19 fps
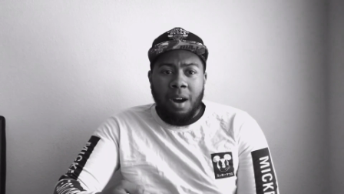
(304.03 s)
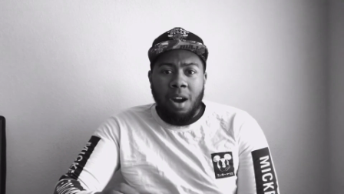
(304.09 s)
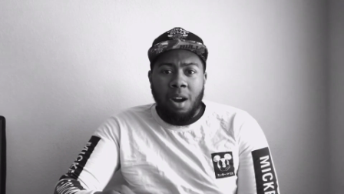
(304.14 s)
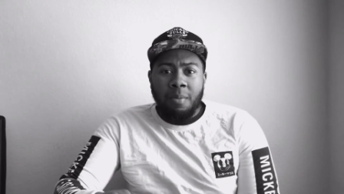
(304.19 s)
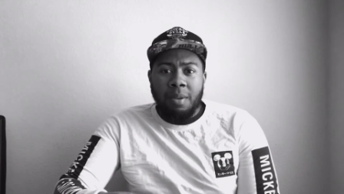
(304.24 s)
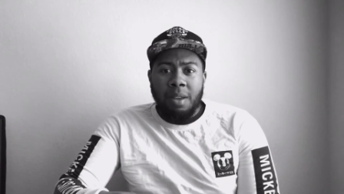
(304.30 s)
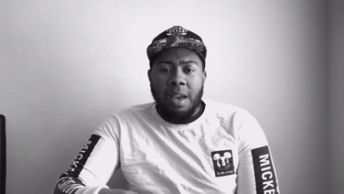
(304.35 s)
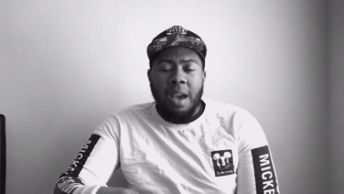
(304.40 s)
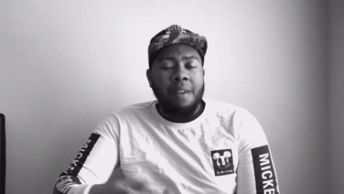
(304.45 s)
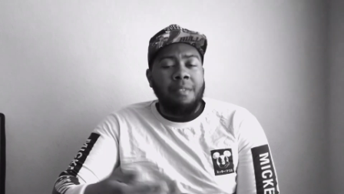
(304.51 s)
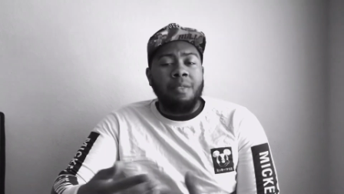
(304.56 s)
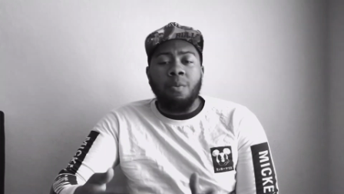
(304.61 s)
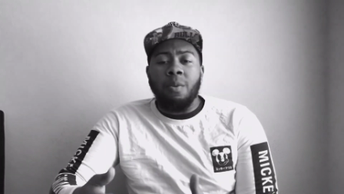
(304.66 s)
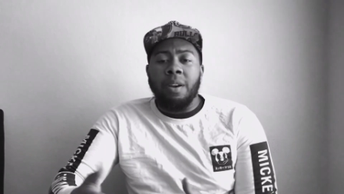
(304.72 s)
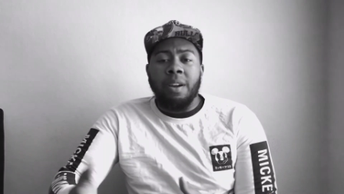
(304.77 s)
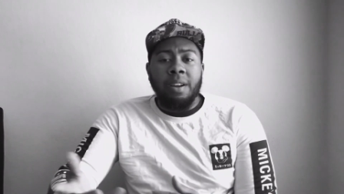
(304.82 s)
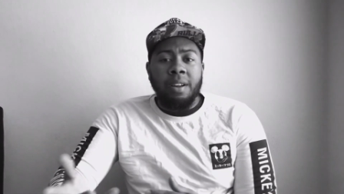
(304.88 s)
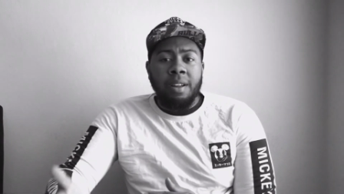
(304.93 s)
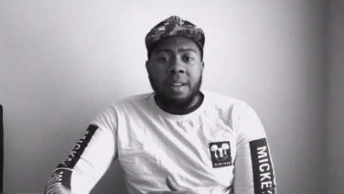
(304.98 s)
RB,
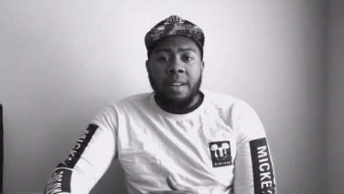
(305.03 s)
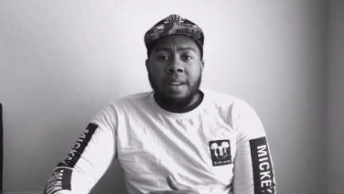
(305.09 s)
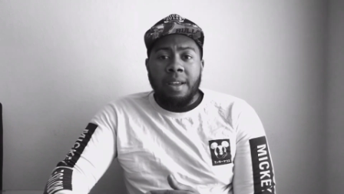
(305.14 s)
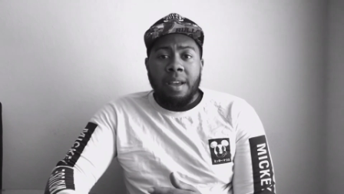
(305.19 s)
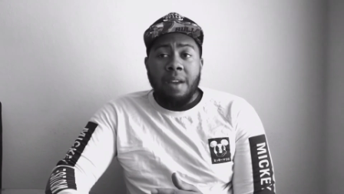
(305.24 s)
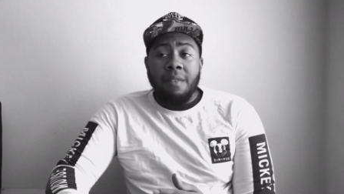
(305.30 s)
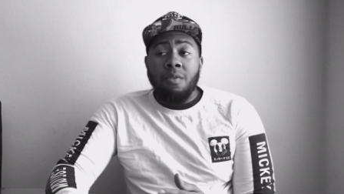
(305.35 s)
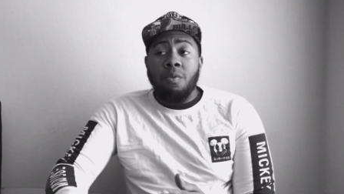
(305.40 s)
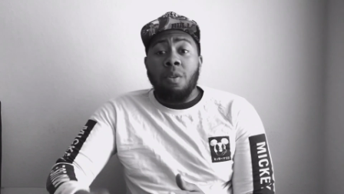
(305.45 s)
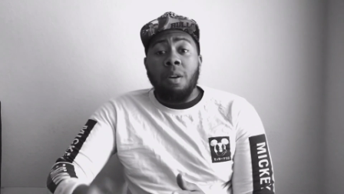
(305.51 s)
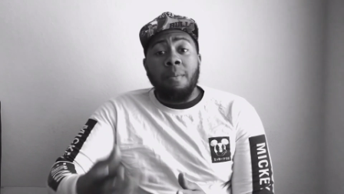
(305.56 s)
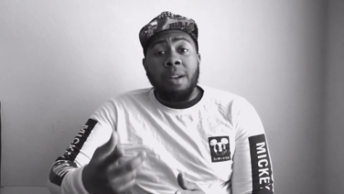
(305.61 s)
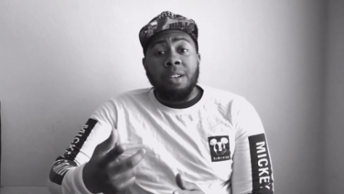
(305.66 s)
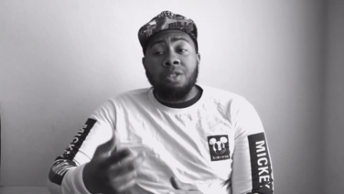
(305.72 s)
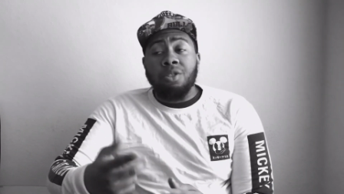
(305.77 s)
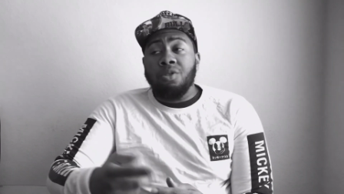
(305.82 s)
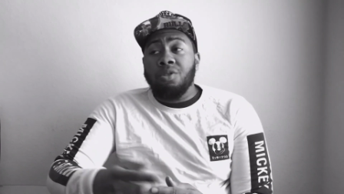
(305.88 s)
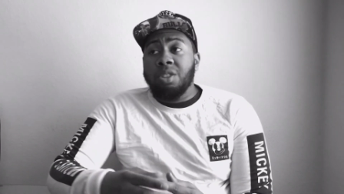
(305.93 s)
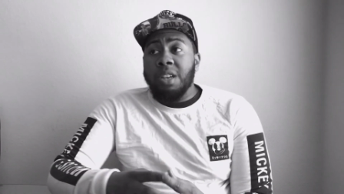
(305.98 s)
everywhere. Everywhere.
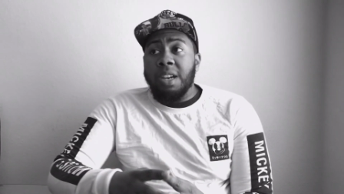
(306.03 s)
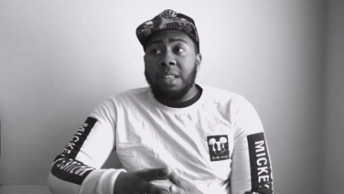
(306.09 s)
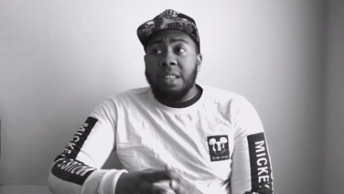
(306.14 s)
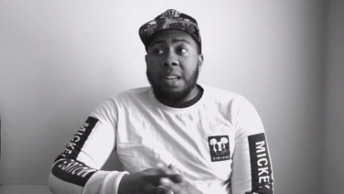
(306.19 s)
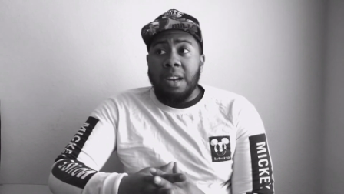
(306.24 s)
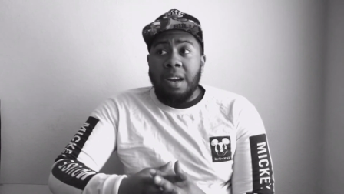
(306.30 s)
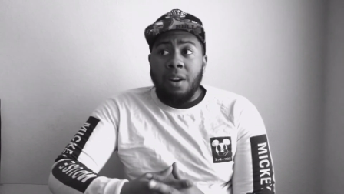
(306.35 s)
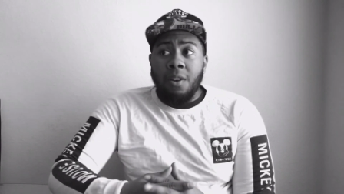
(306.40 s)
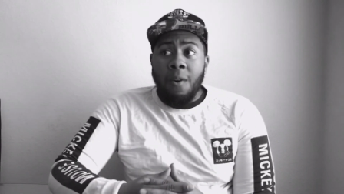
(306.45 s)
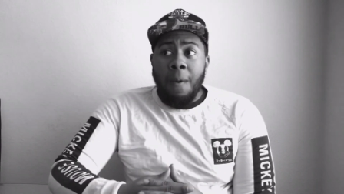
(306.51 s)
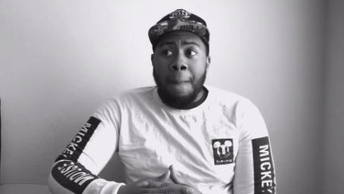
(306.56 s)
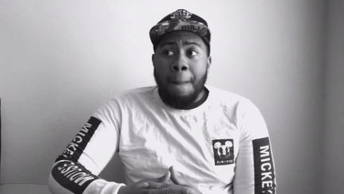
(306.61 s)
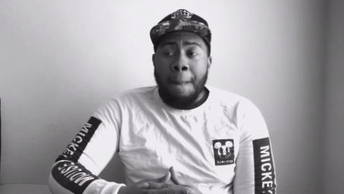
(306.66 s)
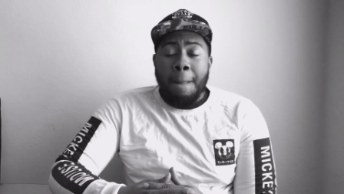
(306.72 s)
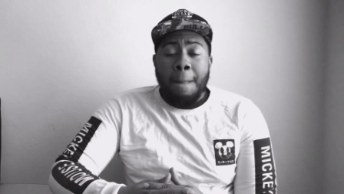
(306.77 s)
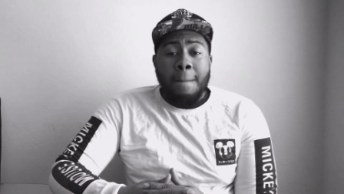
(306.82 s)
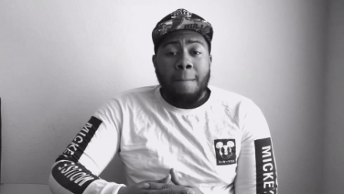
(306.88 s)
Make sure you check that out.